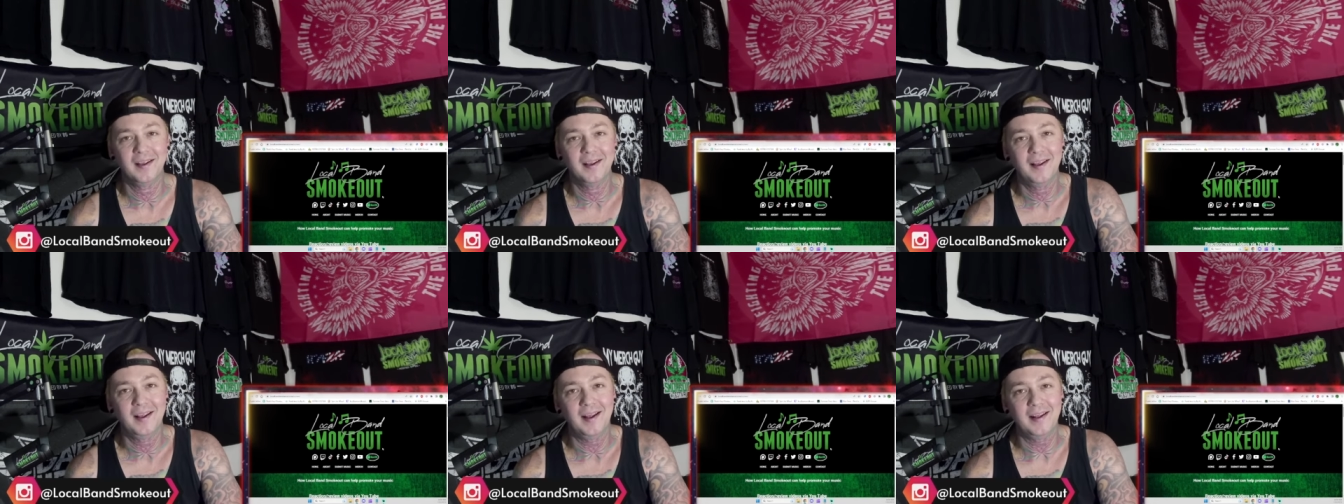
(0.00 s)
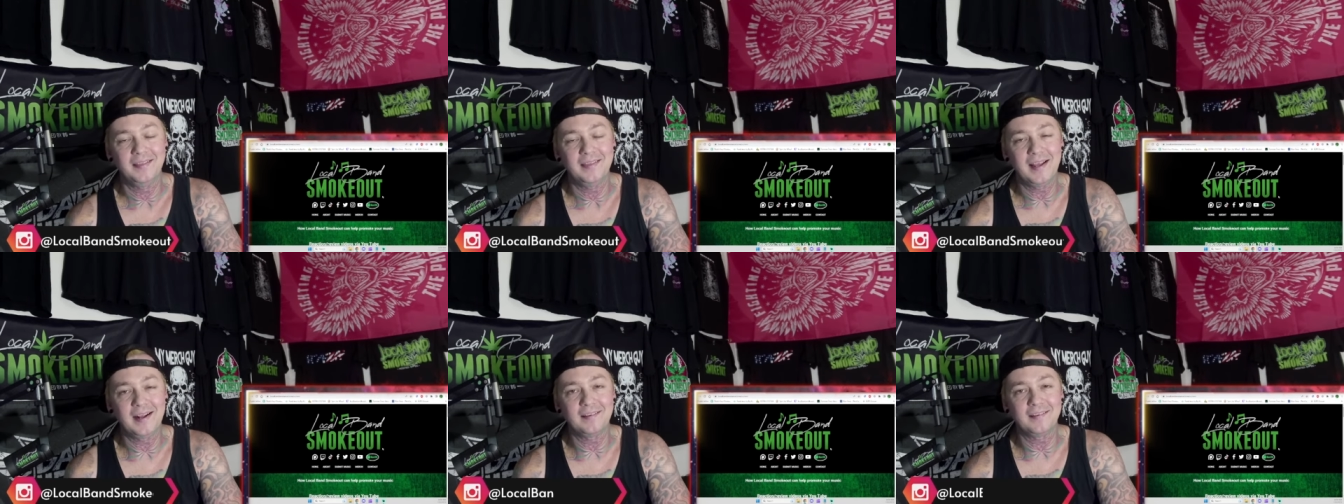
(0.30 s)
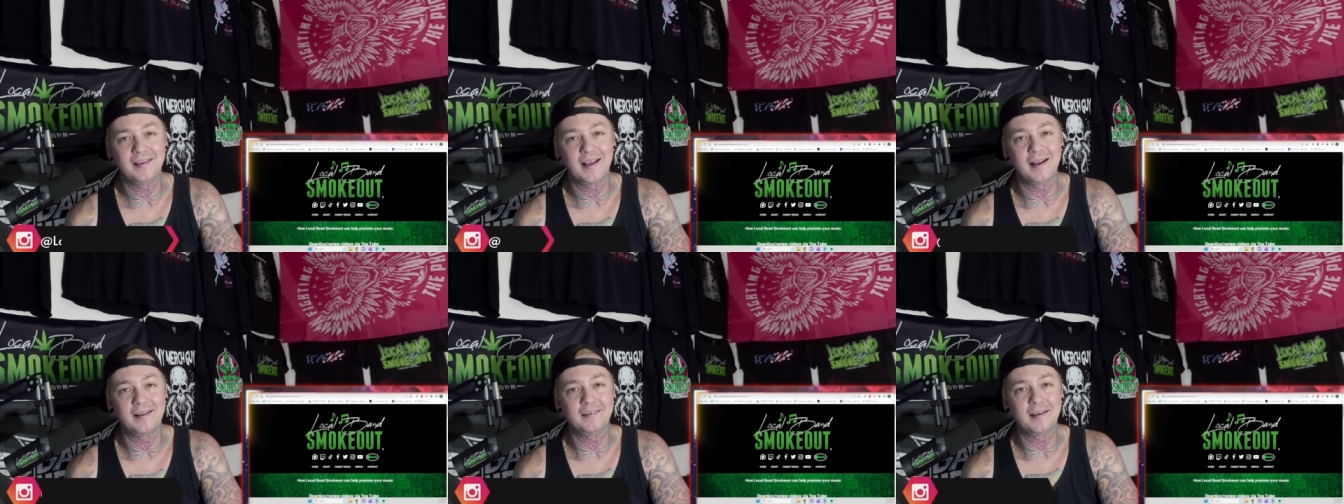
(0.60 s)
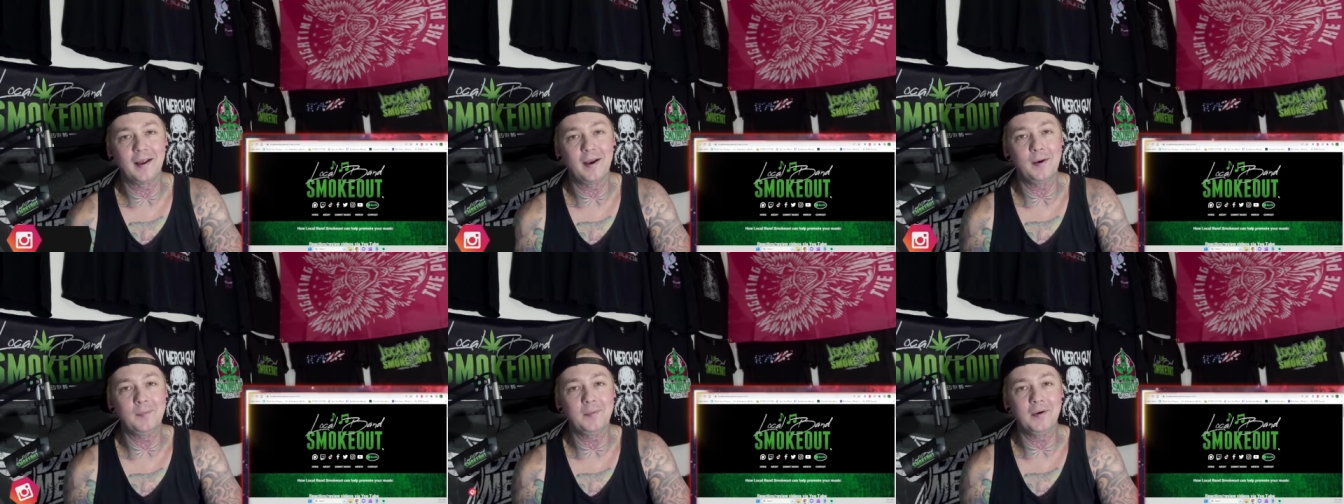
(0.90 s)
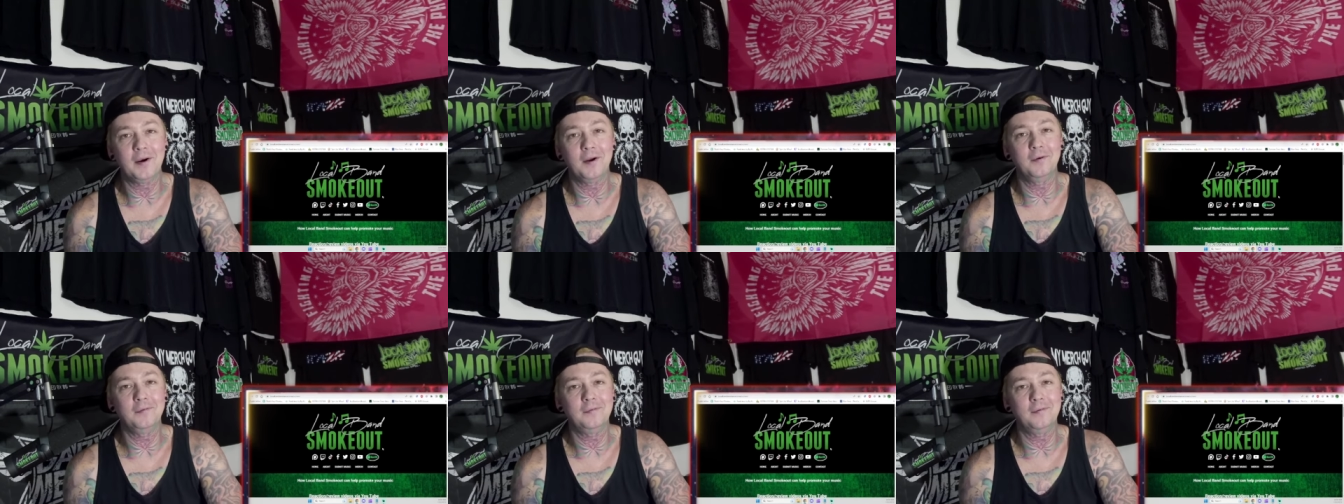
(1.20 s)
And thanks, guys. I am
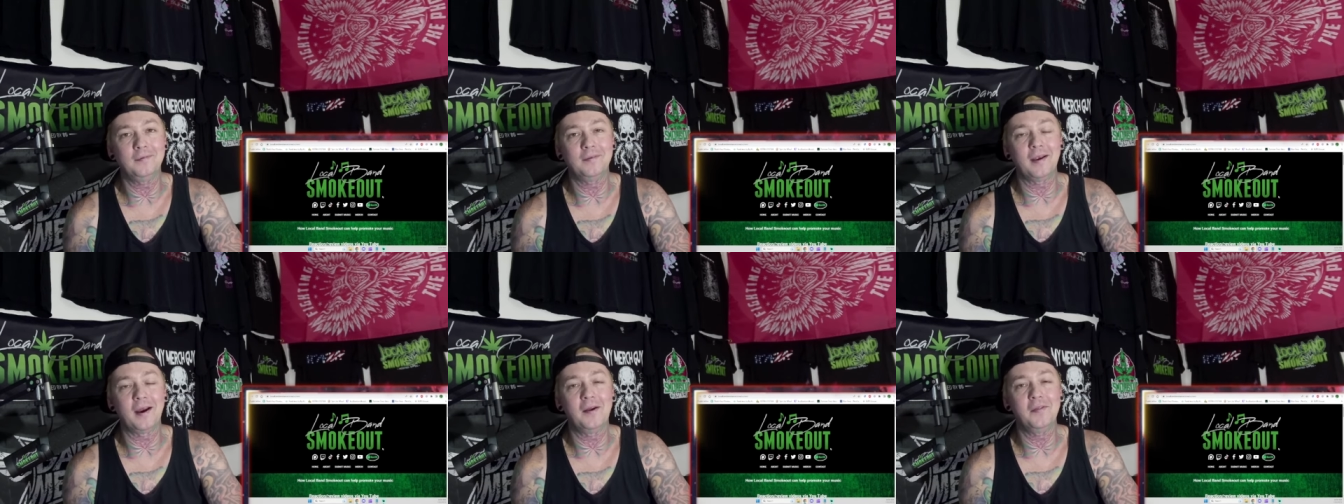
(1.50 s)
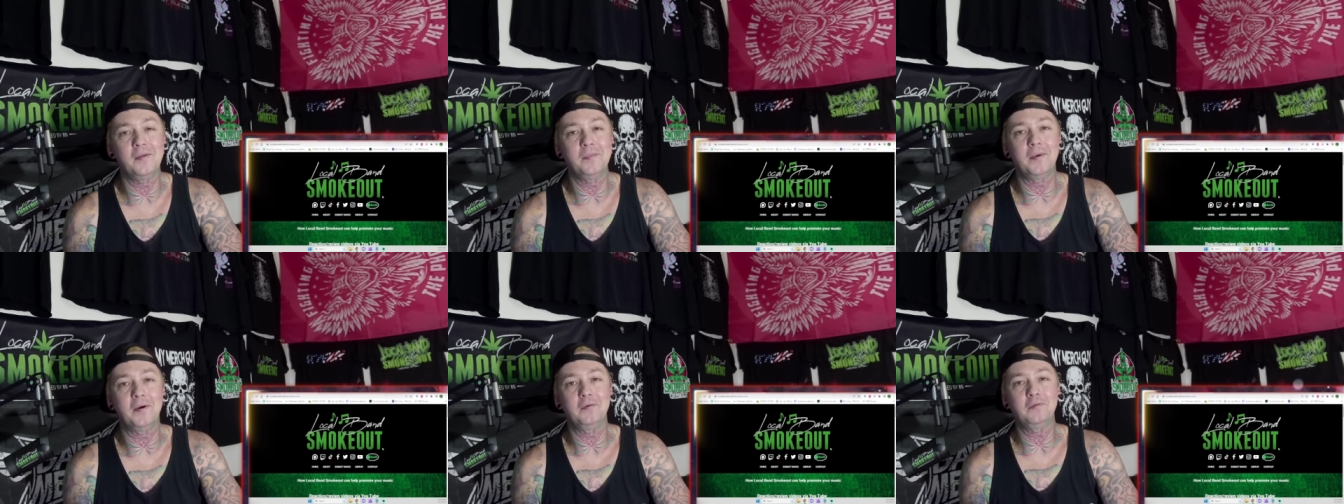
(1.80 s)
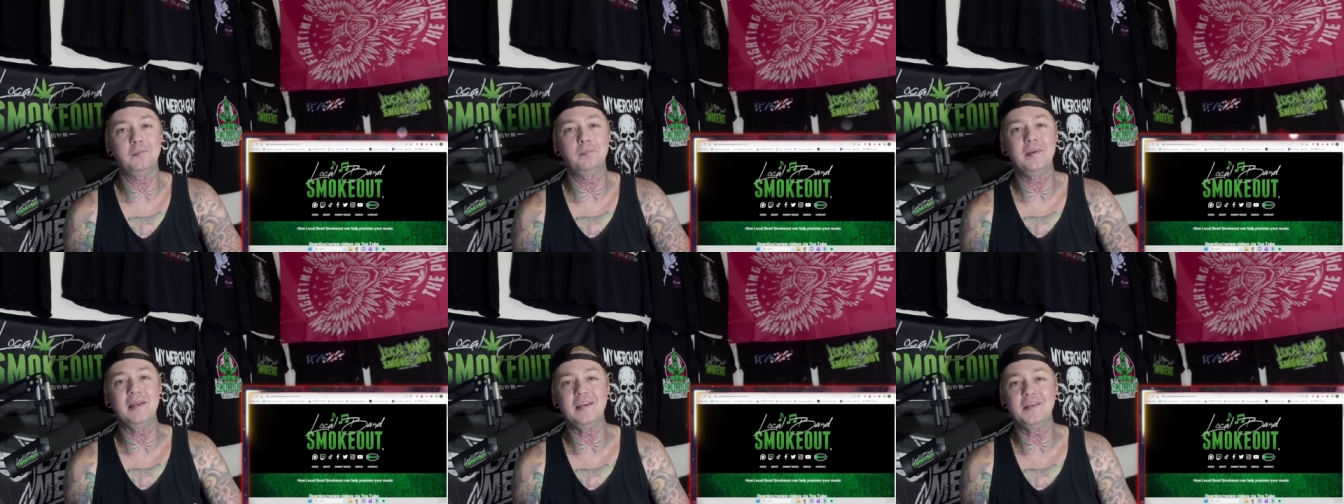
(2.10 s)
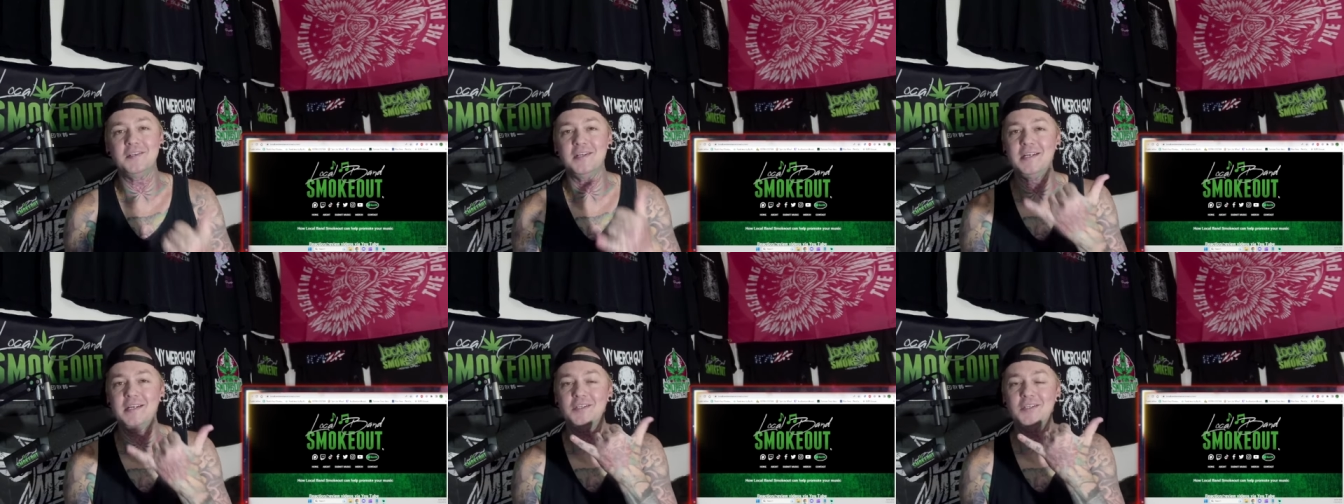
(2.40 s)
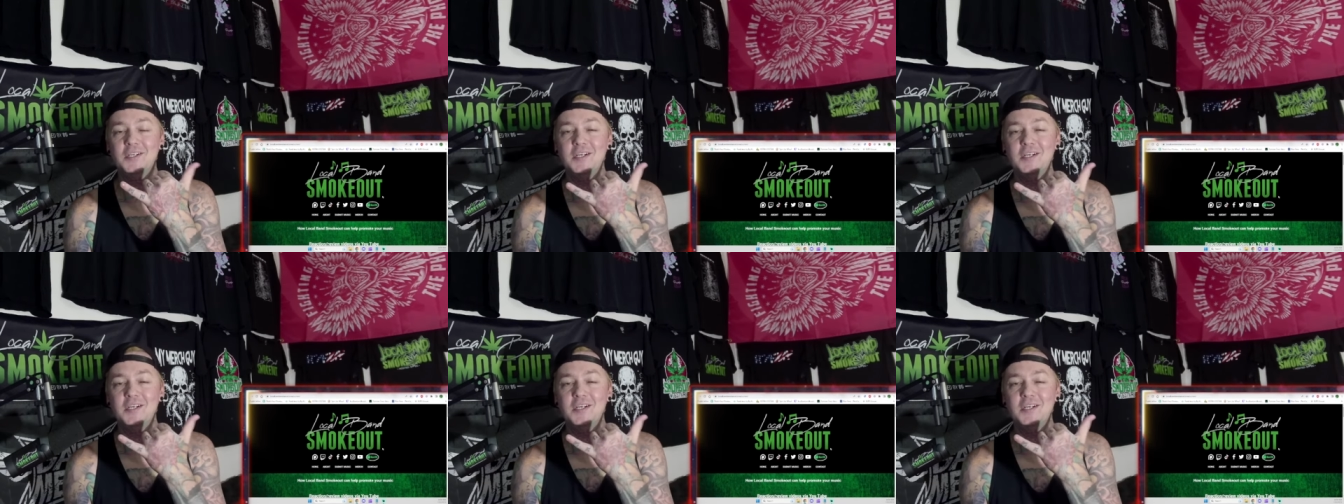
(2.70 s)
your host who's higher the most, BG.